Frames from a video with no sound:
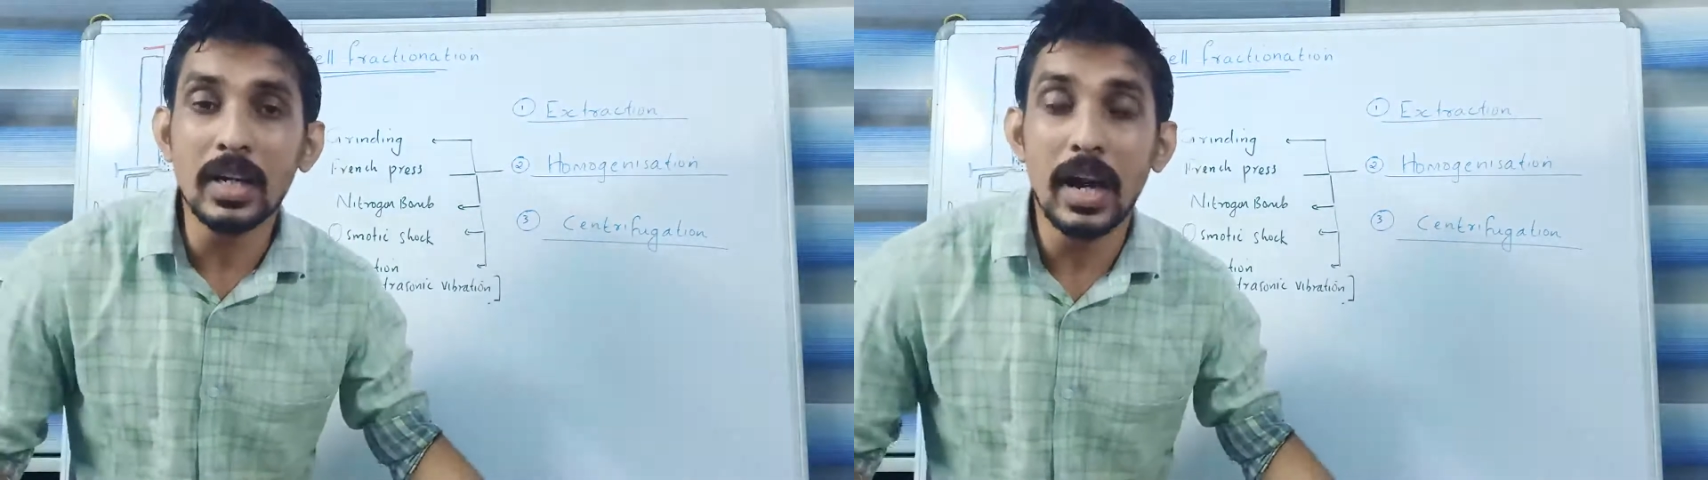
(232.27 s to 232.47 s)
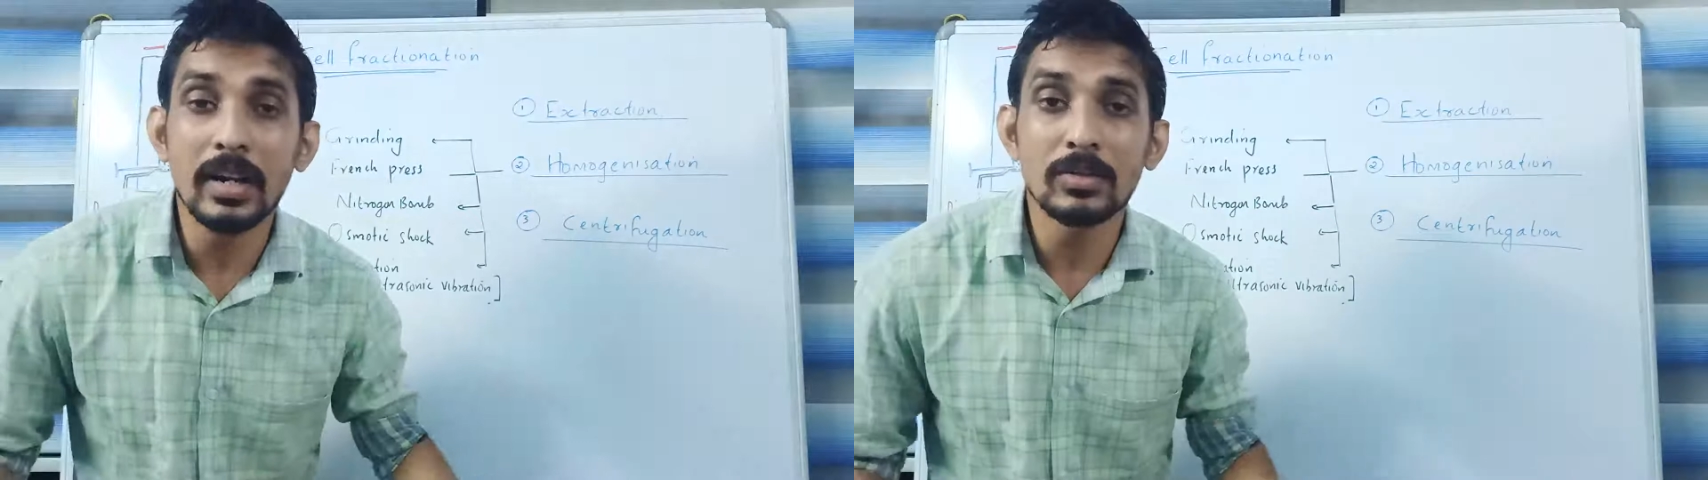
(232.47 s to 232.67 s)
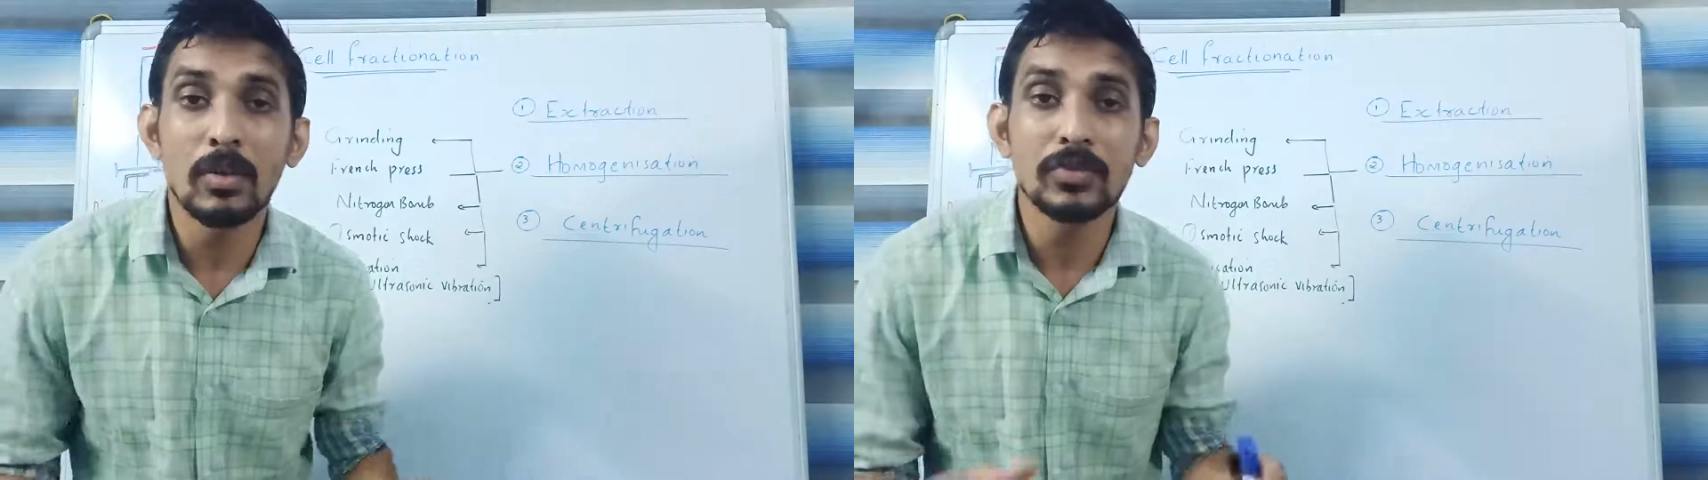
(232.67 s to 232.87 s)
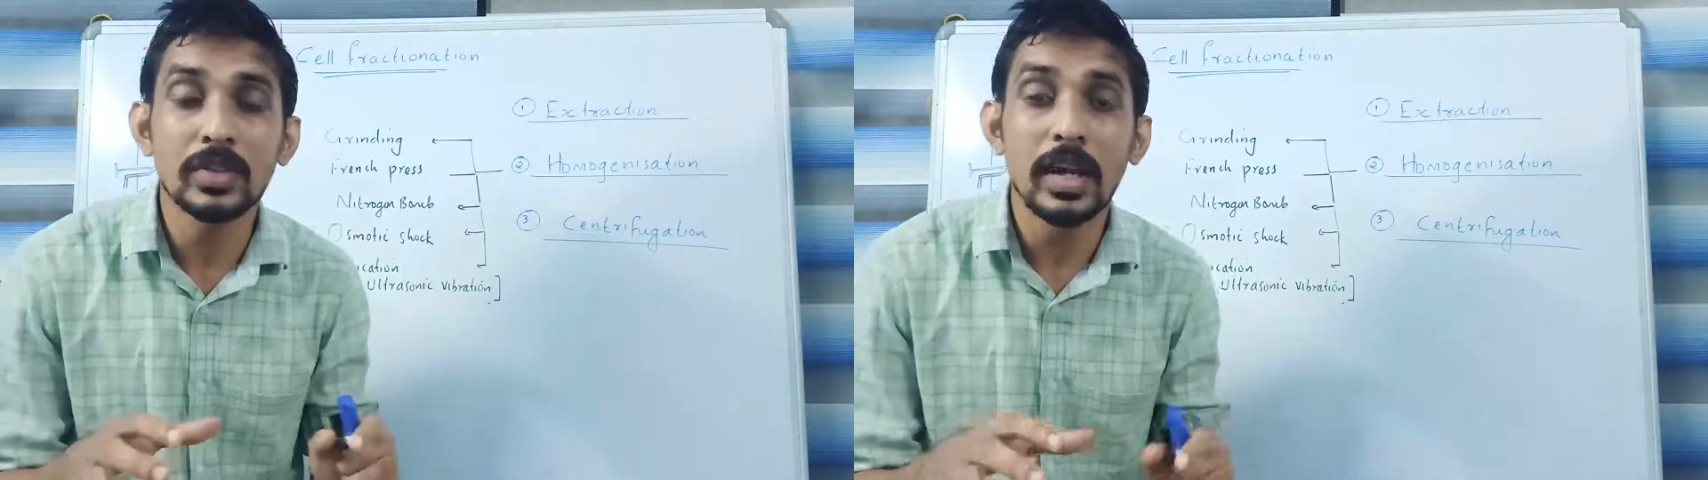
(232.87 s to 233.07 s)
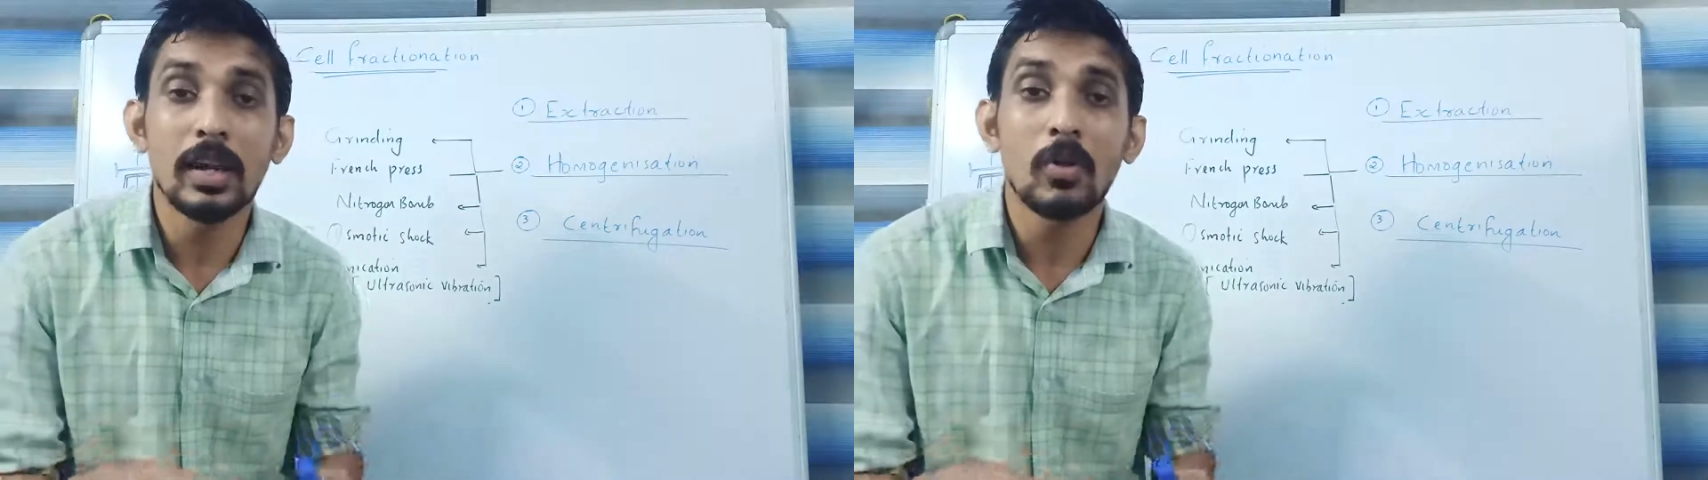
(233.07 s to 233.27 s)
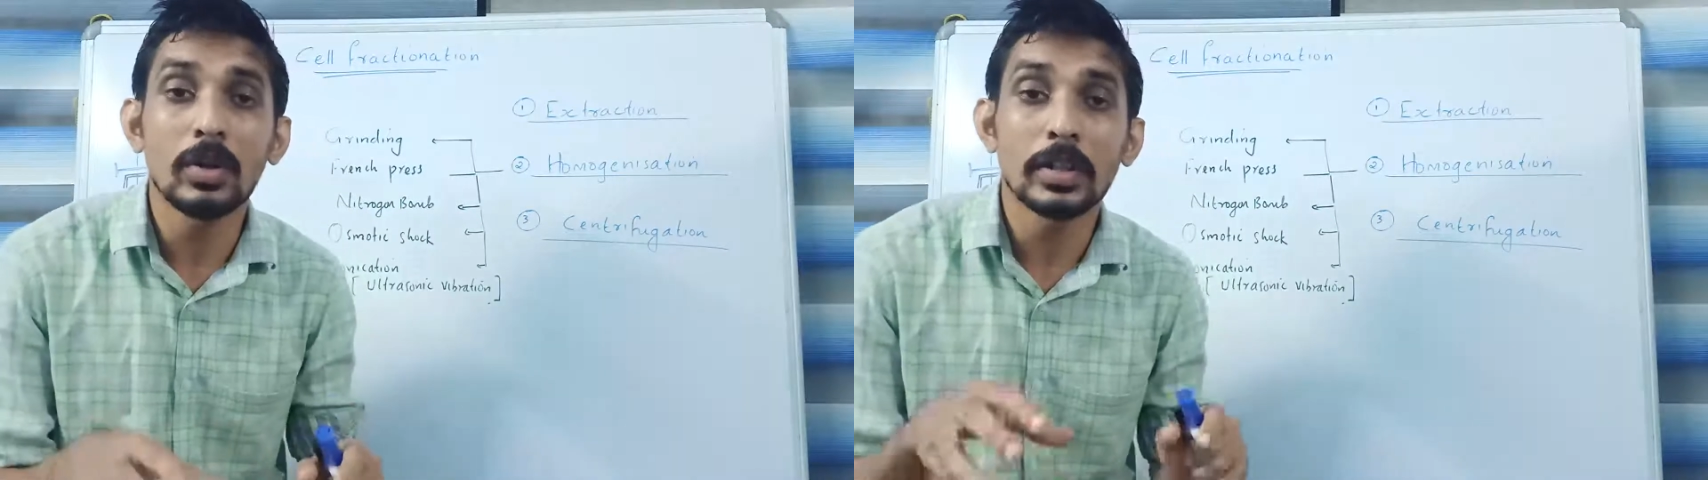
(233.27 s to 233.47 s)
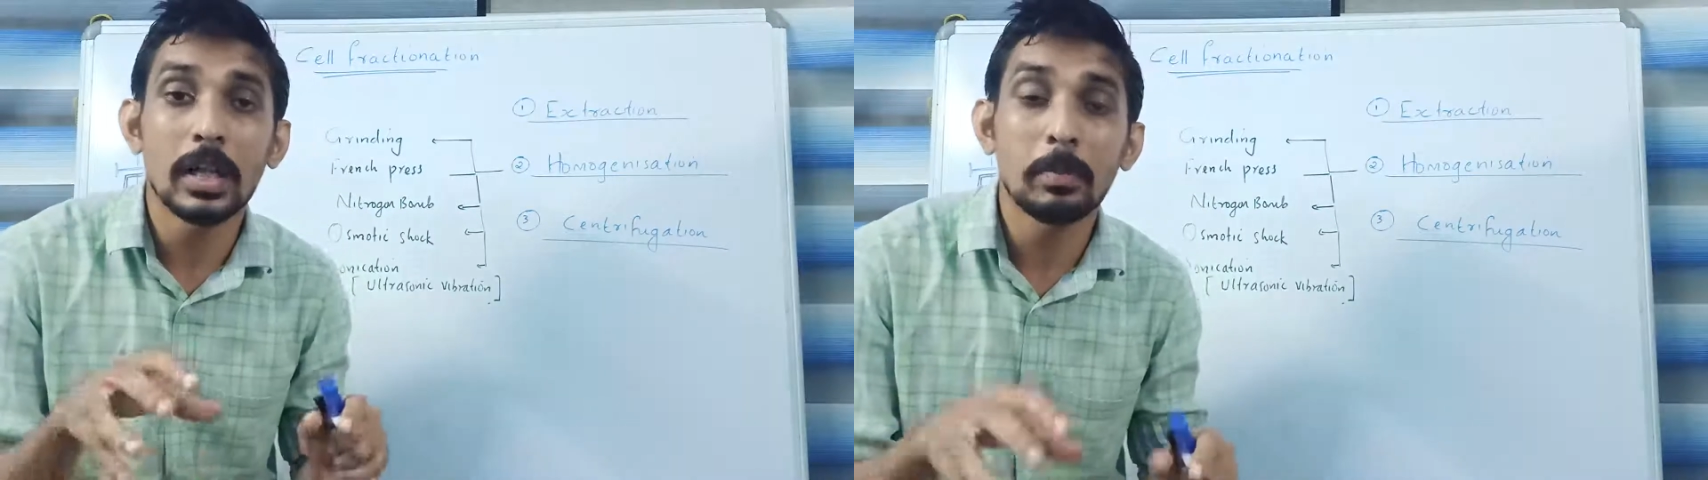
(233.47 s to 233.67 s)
kinds of cell organelles